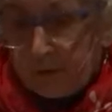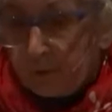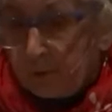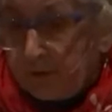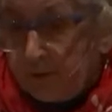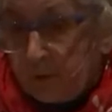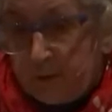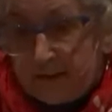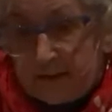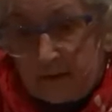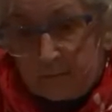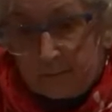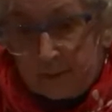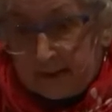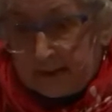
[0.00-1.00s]
the river was
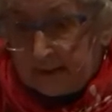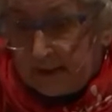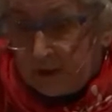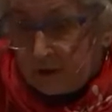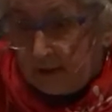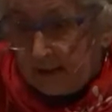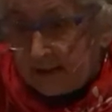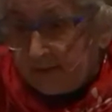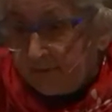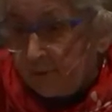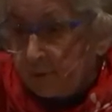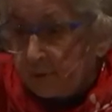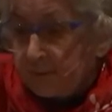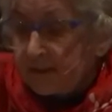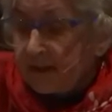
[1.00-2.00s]
completely
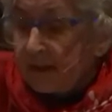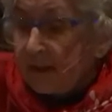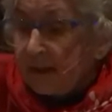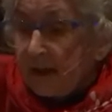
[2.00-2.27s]
transformed